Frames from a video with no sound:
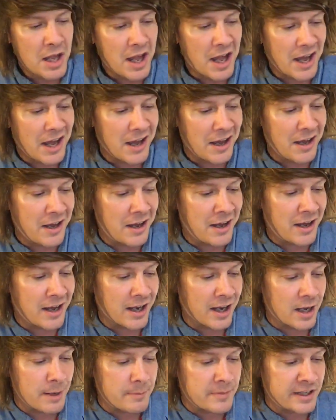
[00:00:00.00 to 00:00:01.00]
I
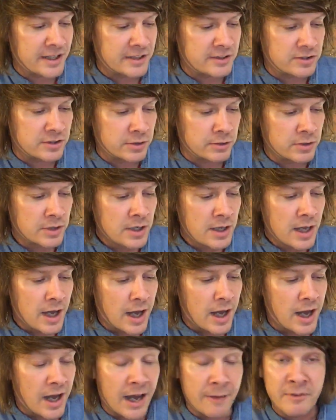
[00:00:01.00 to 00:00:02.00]
like beer too.
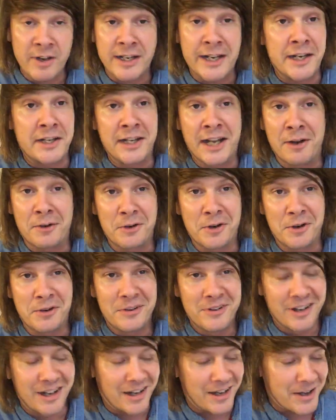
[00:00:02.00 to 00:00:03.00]
I haven't had any alcohol.
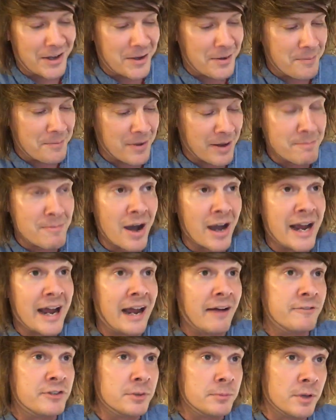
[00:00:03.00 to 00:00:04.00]
I might
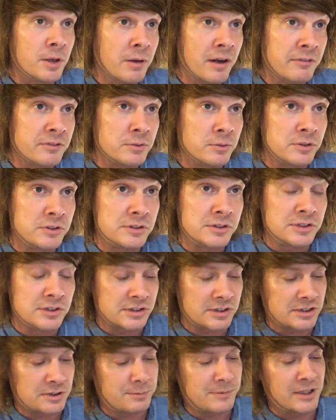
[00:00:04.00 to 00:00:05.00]
have some though afterwards because
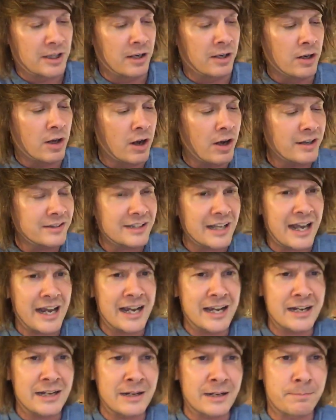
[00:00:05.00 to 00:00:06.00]
it's been a long
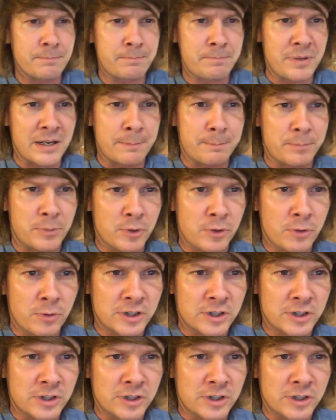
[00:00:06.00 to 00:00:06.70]
day, people.